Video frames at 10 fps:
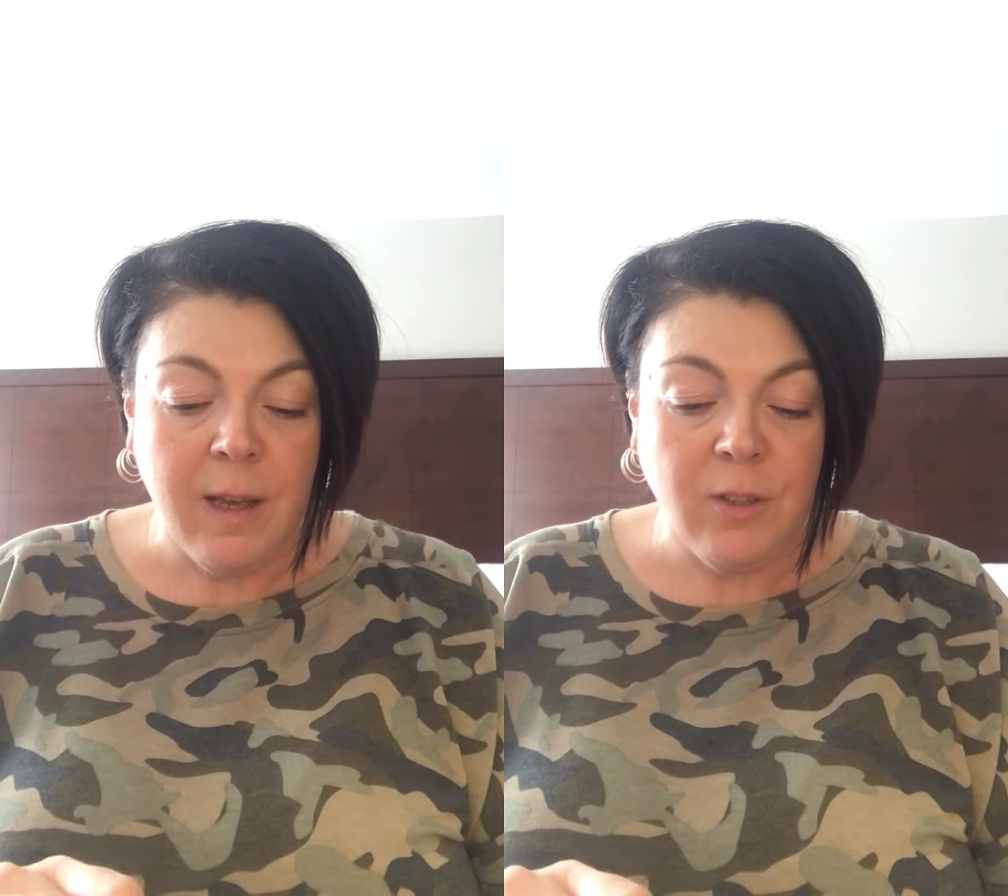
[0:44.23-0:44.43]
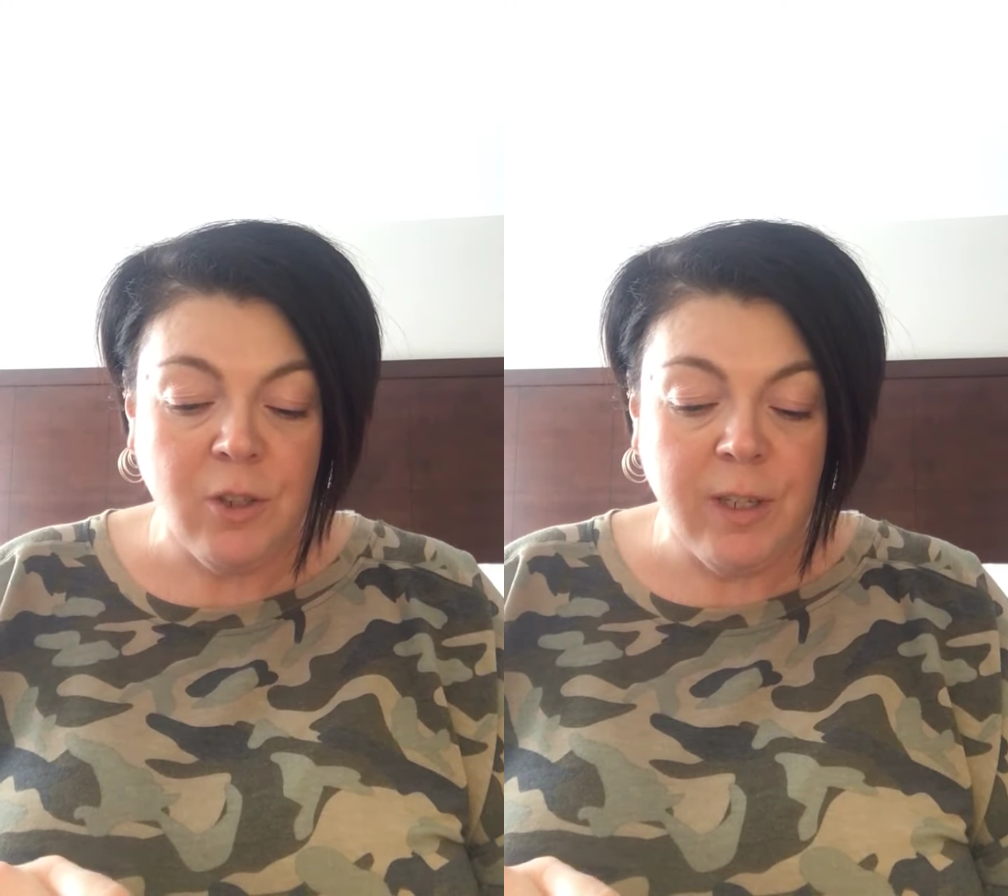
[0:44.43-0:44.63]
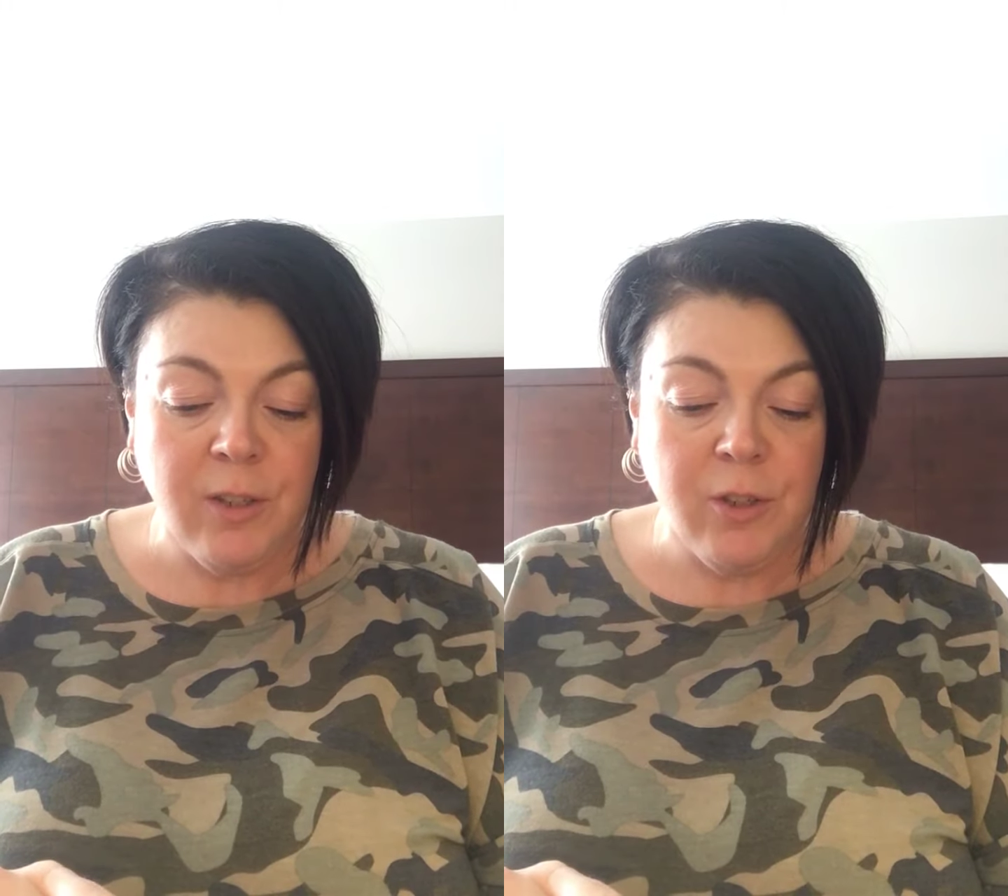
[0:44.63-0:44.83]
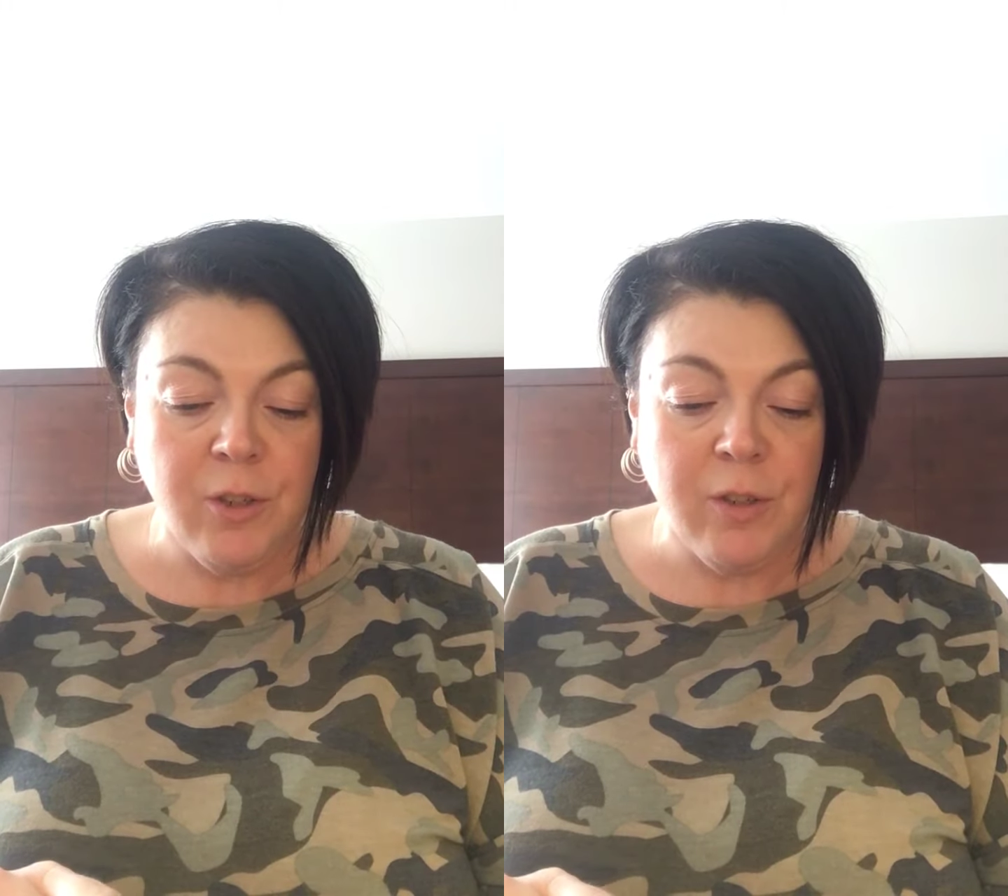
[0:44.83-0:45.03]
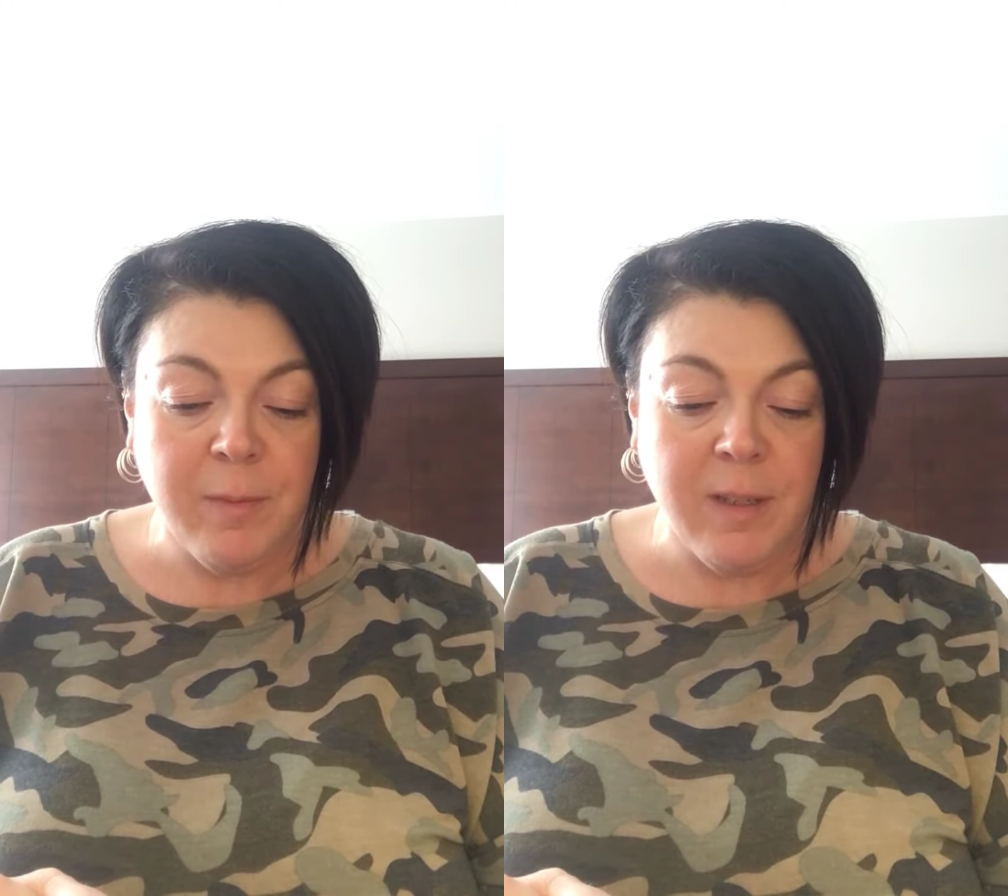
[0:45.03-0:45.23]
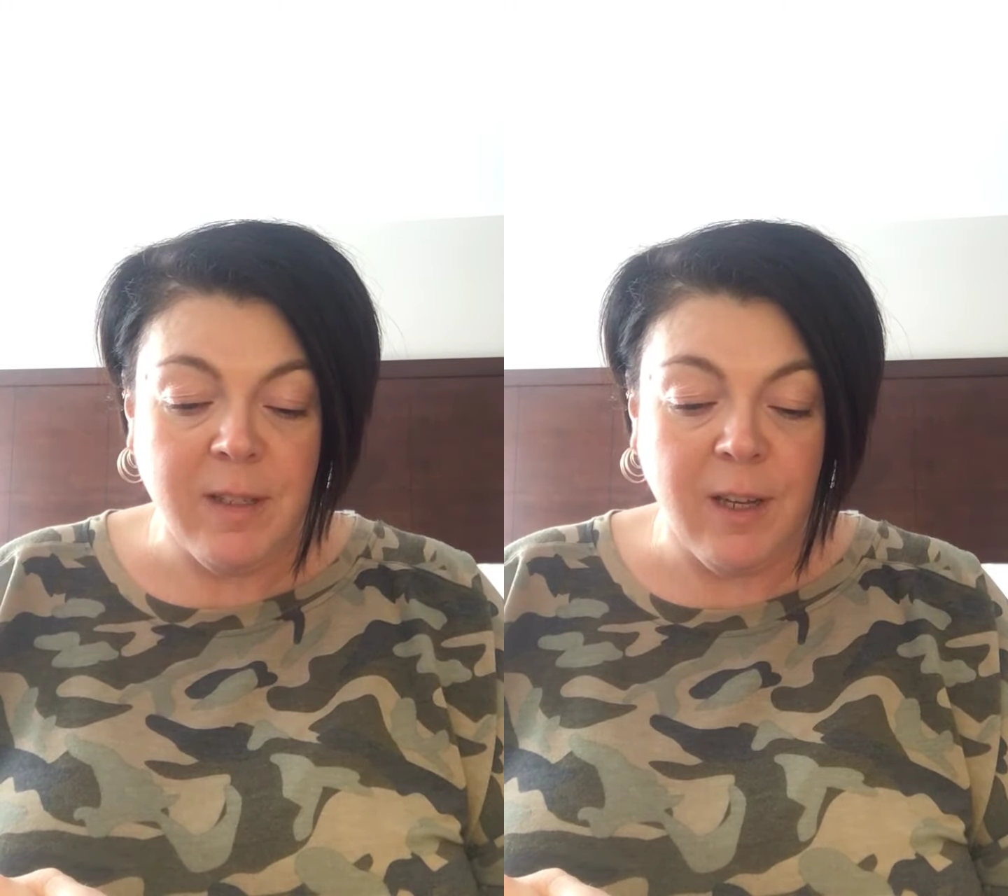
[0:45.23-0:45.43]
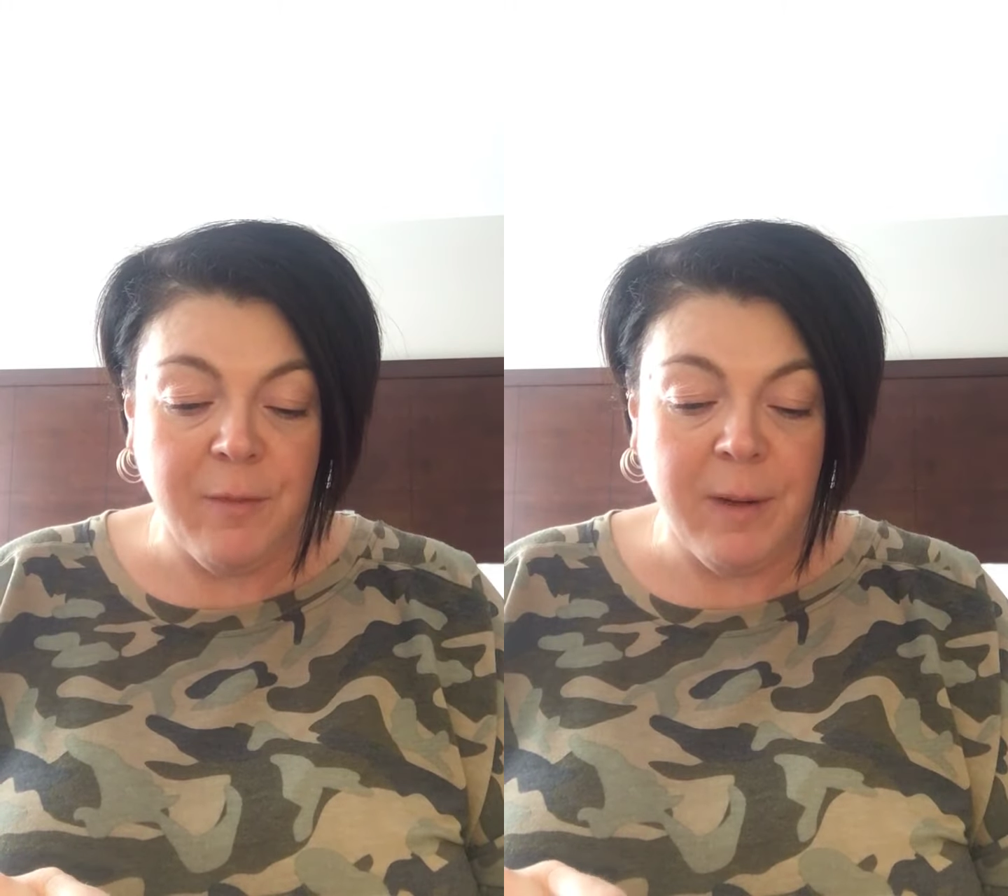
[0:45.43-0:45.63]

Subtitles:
should introduce myself.